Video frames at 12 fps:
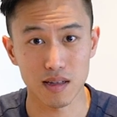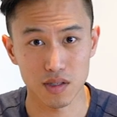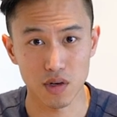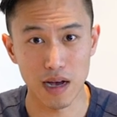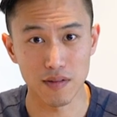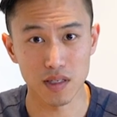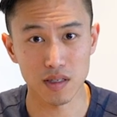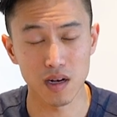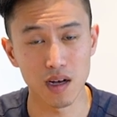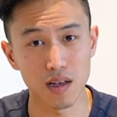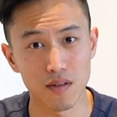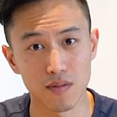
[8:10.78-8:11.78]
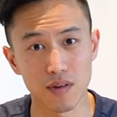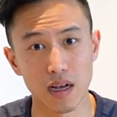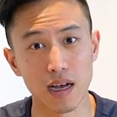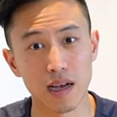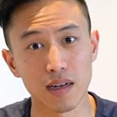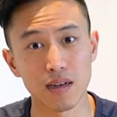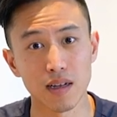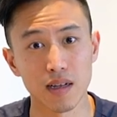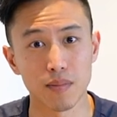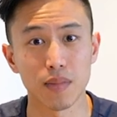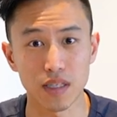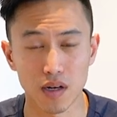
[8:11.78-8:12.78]
Travis Scott and
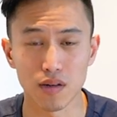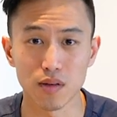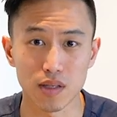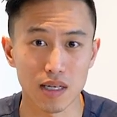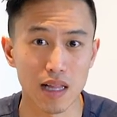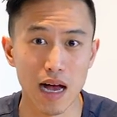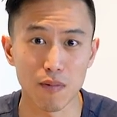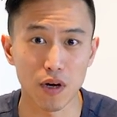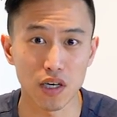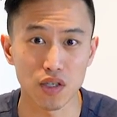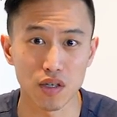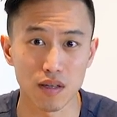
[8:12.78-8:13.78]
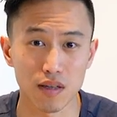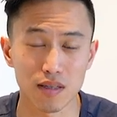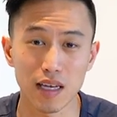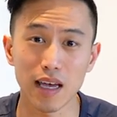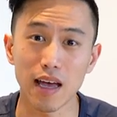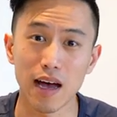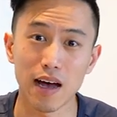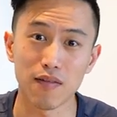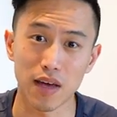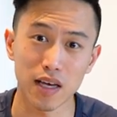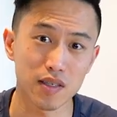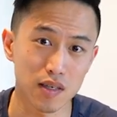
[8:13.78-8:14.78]
McDonald's collaboration, they
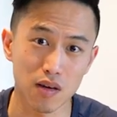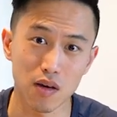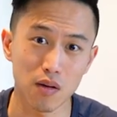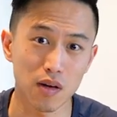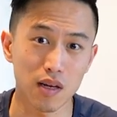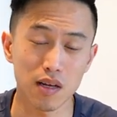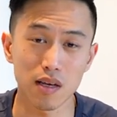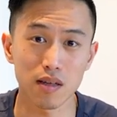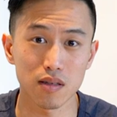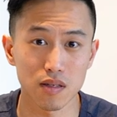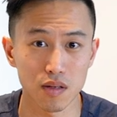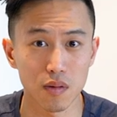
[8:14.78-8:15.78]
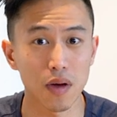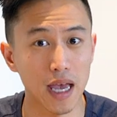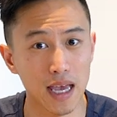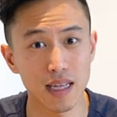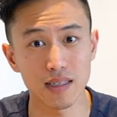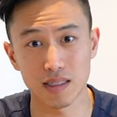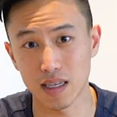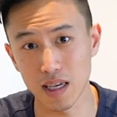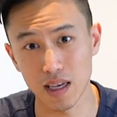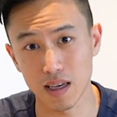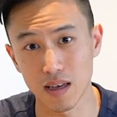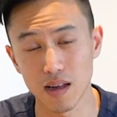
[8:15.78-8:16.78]
have executed it to a
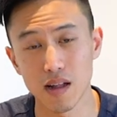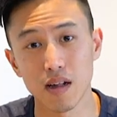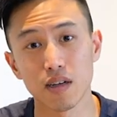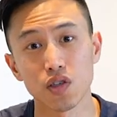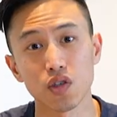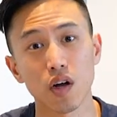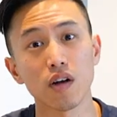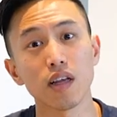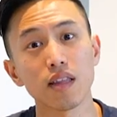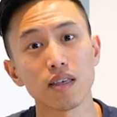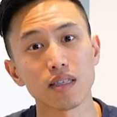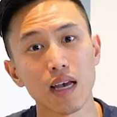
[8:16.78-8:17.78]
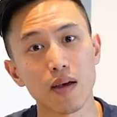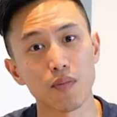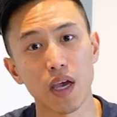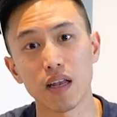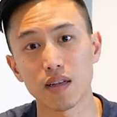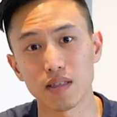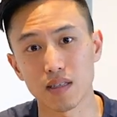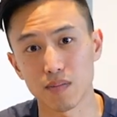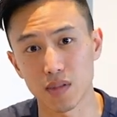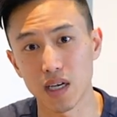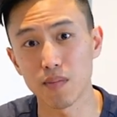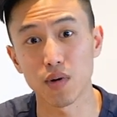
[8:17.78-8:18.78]
T. Starting this campaign in
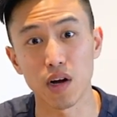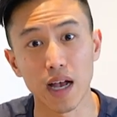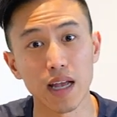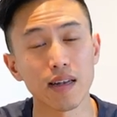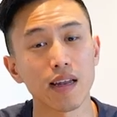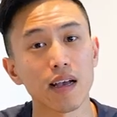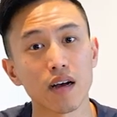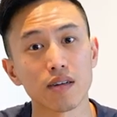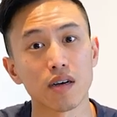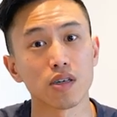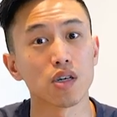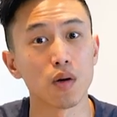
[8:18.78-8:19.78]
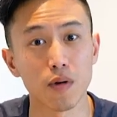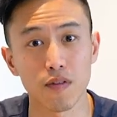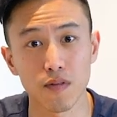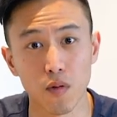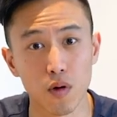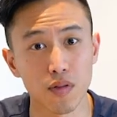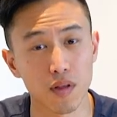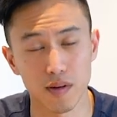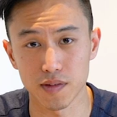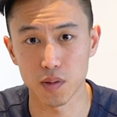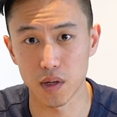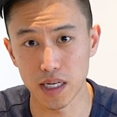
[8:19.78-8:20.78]
September, ending on October 4th
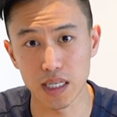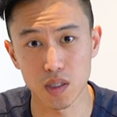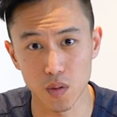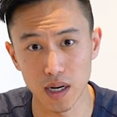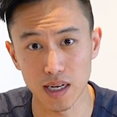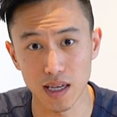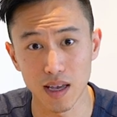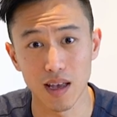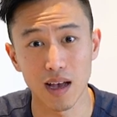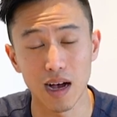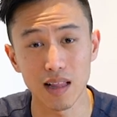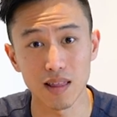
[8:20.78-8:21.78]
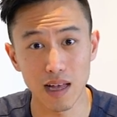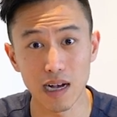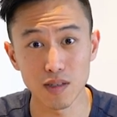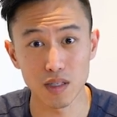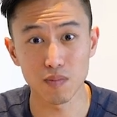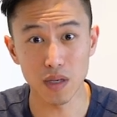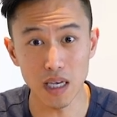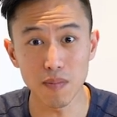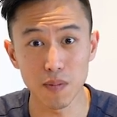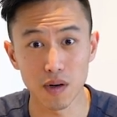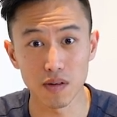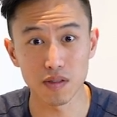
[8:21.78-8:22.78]
of 2020, allows
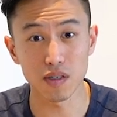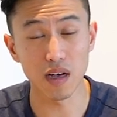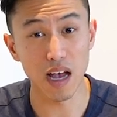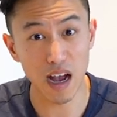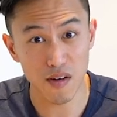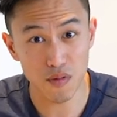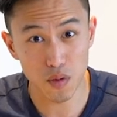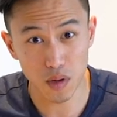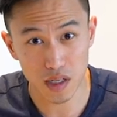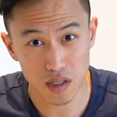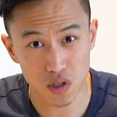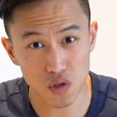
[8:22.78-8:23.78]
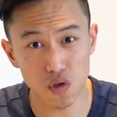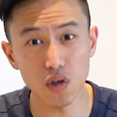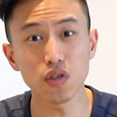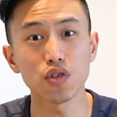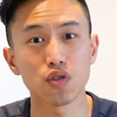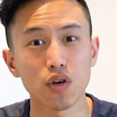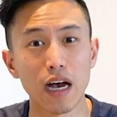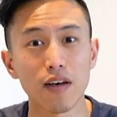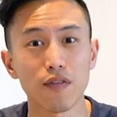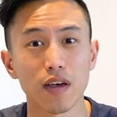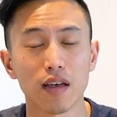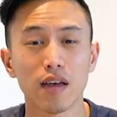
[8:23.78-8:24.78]
people to everyone a surge of
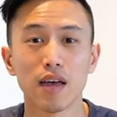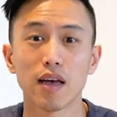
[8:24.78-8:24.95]
traffic,